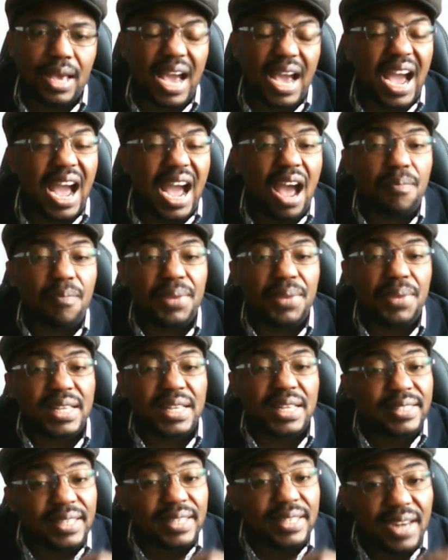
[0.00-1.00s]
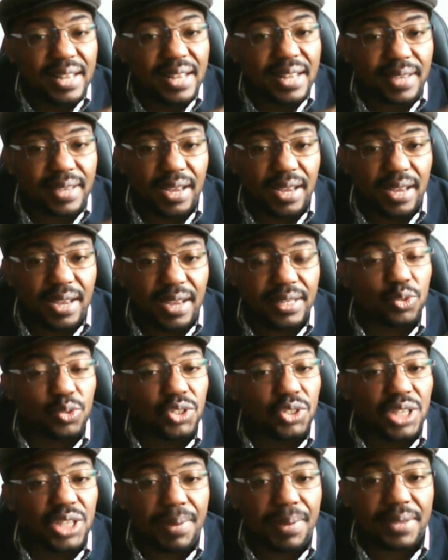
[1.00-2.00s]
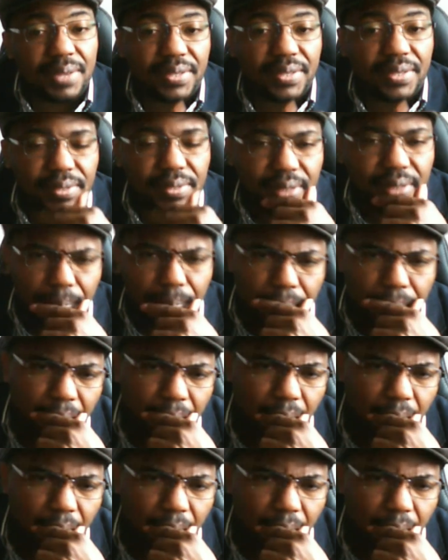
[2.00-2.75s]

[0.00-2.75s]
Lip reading: I have been integrated into German system.